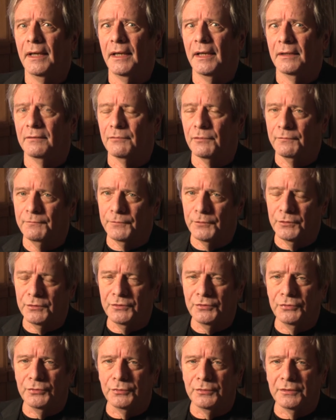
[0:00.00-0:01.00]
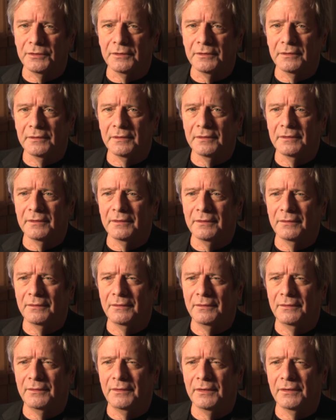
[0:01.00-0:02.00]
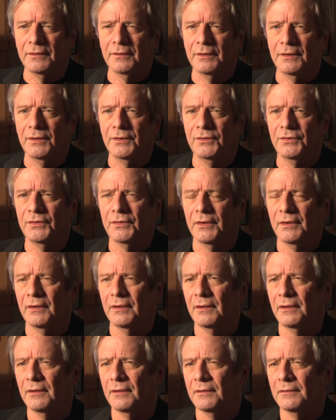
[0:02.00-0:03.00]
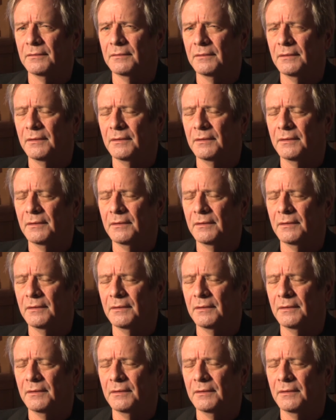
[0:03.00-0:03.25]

and refer to it, there is uh,